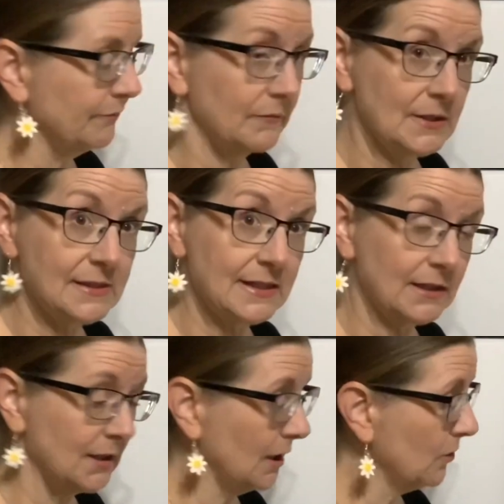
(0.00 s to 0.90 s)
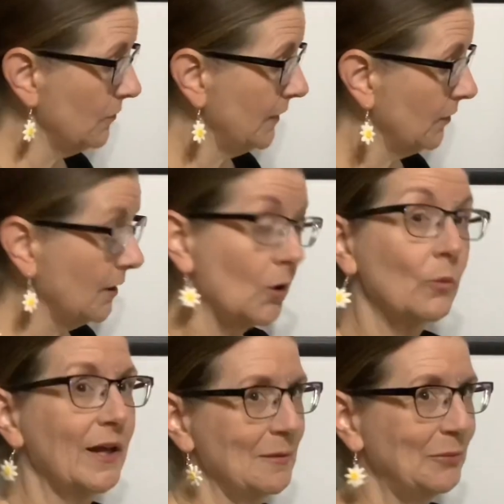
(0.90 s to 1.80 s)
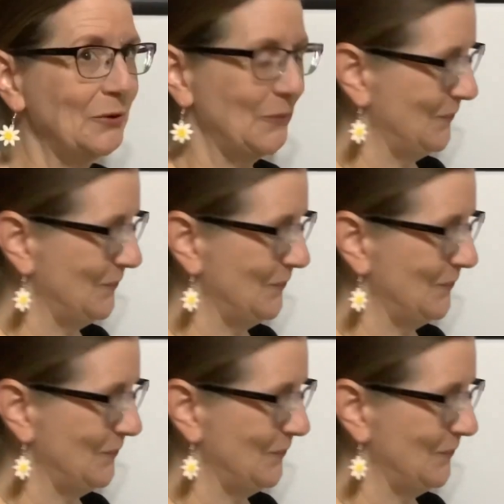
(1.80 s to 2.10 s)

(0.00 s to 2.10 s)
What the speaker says: to see the color there, red and blue.